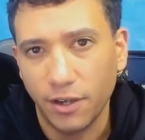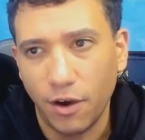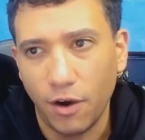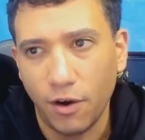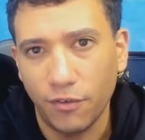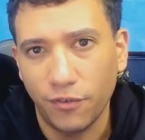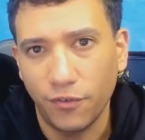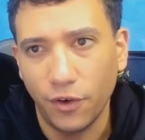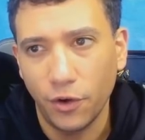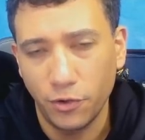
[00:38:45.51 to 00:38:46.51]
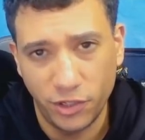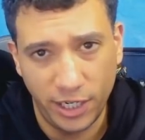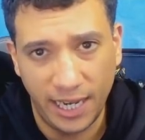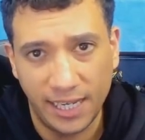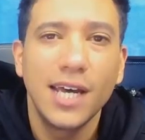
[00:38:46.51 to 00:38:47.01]
of who
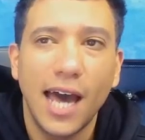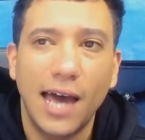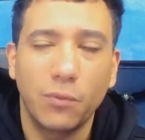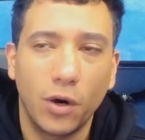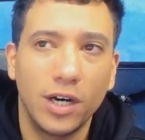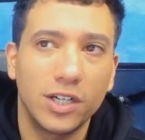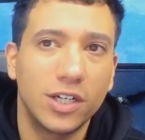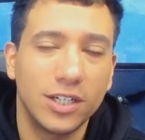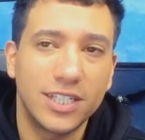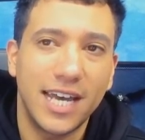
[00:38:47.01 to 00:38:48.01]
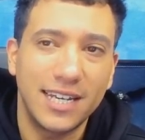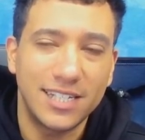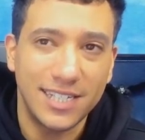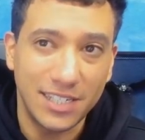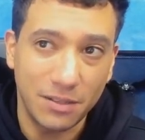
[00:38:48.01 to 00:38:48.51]
she is and what her content
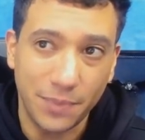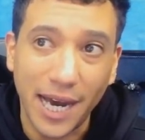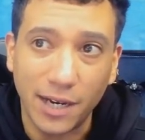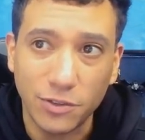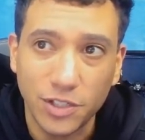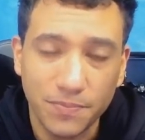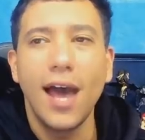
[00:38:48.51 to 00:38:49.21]
is about.